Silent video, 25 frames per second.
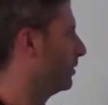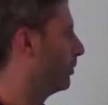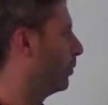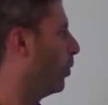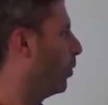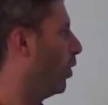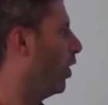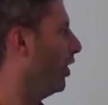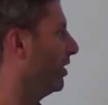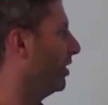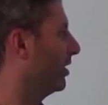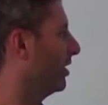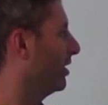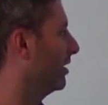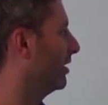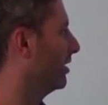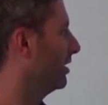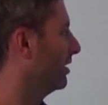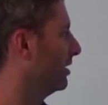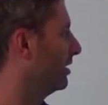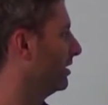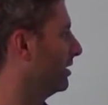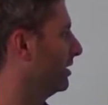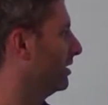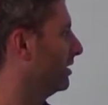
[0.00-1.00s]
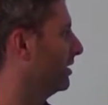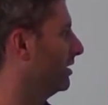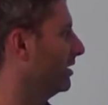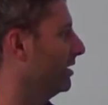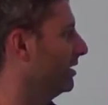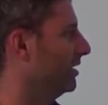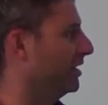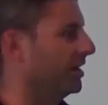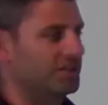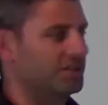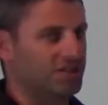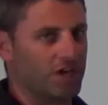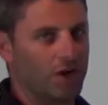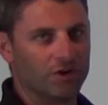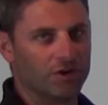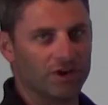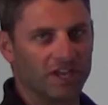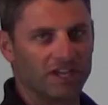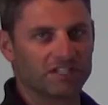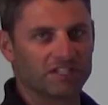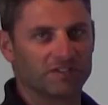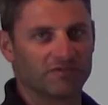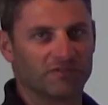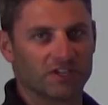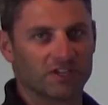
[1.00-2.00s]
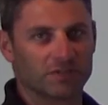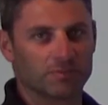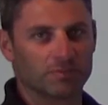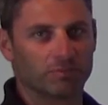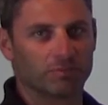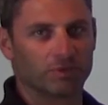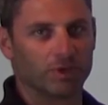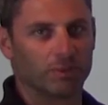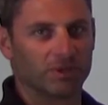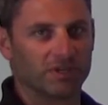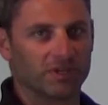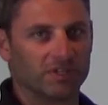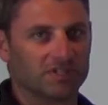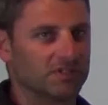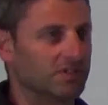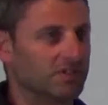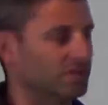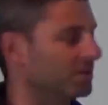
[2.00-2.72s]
What? It's ONX investment properties.